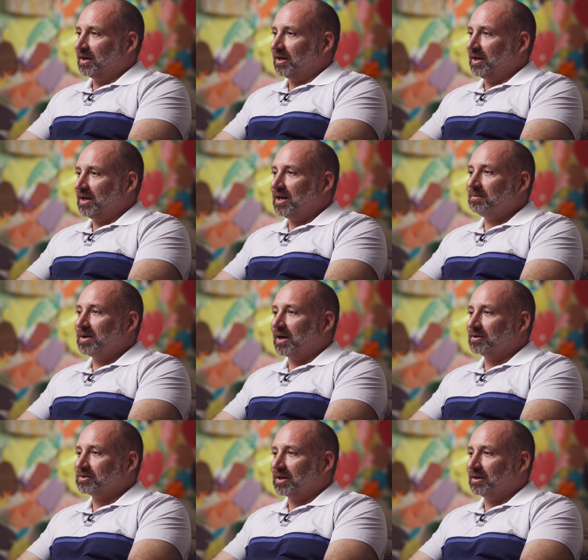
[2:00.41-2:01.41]
it hit me. I
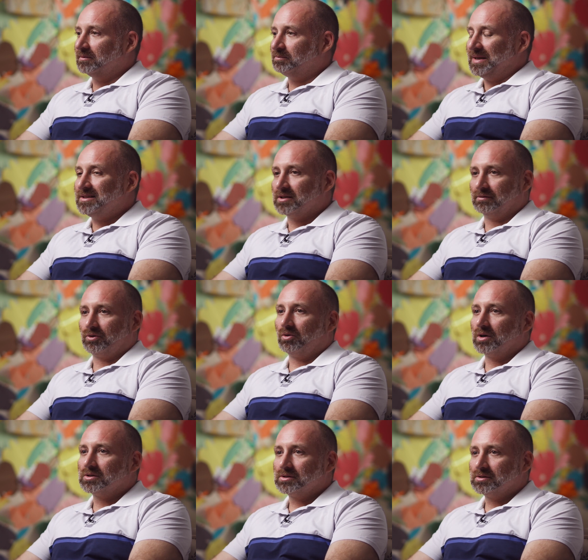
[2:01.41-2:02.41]
was like, pizza, of course.